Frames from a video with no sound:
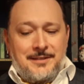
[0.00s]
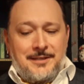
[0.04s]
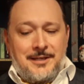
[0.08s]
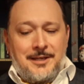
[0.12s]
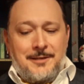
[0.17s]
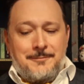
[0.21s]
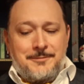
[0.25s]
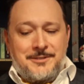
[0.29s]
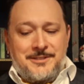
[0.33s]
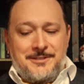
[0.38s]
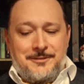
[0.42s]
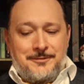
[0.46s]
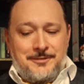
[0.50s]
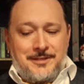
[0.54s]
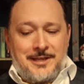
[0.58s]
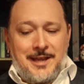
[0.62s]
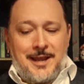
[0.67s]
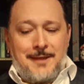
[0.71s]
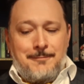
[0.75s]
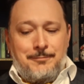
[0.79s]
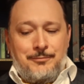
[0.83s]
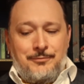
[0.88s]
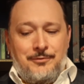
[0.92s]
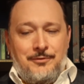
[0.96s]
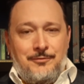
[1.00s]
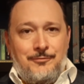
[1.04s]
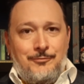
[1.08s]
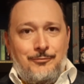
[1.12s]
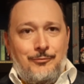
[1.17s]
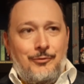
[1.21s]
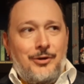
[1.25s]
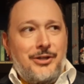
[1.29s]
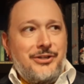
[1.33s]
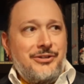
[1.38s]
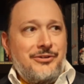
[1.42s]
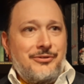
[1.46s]
I'm still capable of
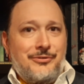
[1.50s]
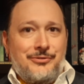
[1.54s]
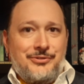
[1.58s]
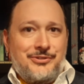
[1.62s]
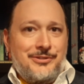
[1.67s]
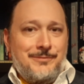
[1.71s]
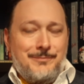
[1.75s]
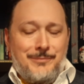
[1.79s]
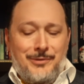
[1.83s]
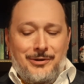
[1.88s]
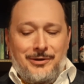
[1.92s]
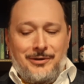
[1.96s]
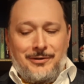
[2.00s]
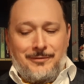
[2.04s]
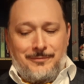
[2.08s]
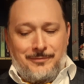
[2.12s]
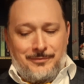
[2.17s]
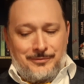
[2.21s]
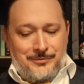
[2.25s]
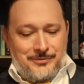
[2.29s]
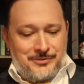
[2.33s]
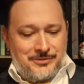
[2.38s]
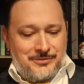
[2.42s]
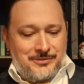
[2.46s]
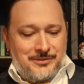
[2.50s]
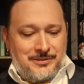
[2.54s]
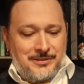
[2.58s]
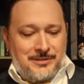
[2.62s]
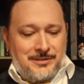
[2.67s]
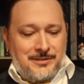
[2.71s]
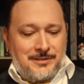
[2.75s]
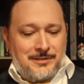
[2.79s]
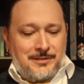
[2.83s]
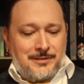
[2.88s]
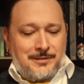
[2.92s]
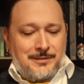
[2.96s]
wonders and marvels,
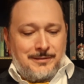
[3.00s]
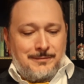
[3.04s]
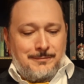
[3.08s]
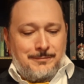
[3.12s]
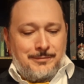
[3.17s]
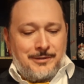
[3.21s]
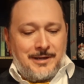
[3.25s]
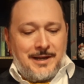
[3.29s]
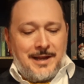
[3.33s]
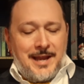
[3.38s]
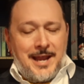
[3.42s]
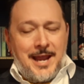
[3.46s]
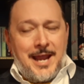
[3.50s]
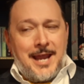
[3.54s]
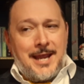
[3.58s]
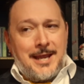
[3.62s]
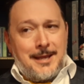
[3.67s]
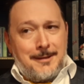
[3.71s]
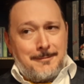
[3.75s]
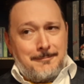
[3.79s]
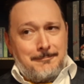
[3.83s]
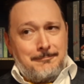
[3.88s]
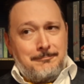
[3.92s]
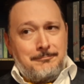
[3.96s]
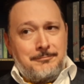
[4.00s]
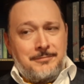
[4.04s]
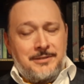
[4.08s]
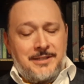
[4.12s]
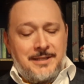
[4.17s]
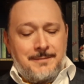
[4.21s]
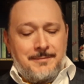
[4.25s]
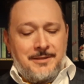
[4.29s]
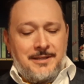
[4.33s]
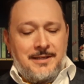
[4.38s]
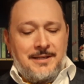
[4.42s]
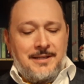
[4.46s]
but I am
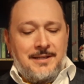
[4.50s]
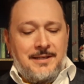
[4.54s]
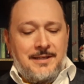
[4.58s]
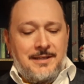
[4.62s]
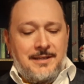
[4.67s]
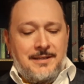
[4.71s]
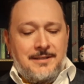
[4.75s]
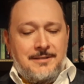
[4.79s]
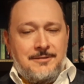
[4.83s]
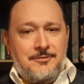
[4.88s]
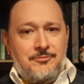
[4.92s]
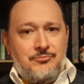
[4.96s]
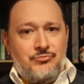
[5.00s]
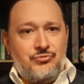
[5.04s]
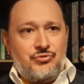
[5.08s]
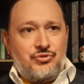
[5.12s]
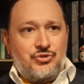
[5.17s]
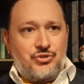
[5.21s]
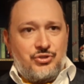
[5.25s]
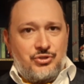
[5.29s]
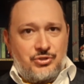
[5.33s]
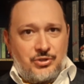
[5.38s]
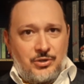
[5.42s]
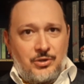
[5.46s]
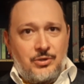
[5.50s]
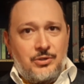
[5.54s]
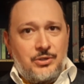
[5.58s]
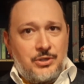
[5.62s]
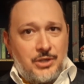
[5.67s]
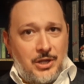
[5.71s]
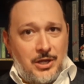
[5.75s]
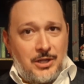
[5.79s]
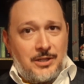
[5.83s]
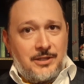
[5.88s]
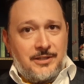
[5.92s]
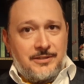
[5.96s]
limited in certain
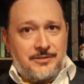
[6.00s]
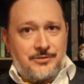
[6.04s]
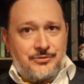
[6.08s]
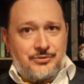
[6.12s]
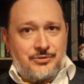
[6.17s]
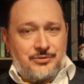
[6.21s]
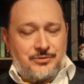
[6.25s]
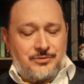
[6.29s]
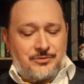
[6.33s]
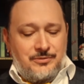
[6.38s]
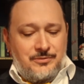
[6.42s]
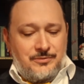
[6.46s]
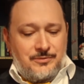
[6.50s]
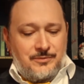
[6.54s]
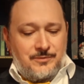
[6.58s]
knowledge."